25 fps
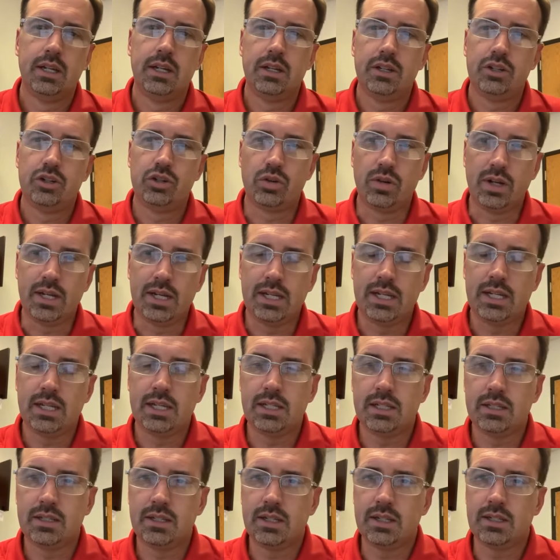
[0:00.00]
training
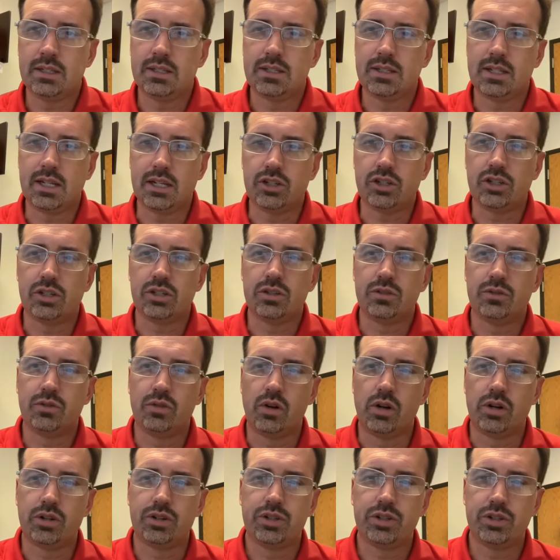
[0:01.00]
and sessions for
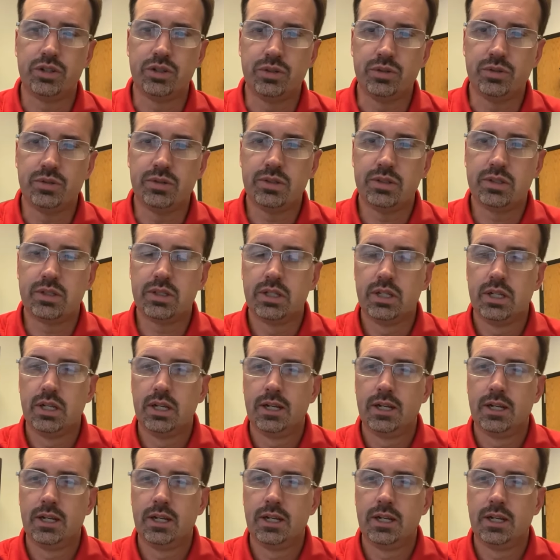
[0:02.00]
our students,